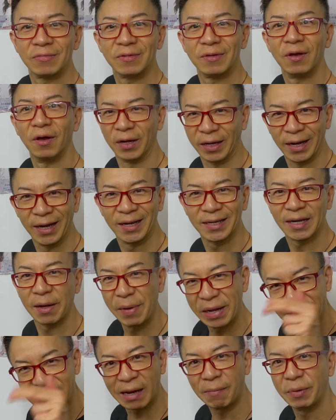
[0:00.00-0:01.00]
Okay,
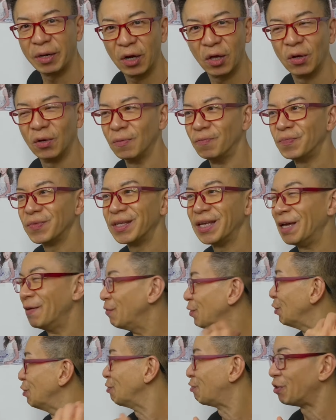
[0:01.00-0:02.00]
comment down below if
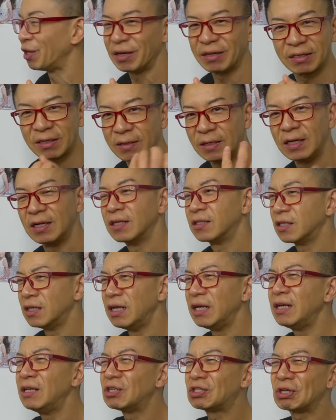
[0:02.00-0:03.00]
you think
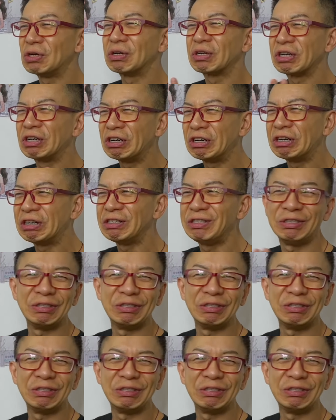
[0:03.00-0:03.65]
Sunny is so good.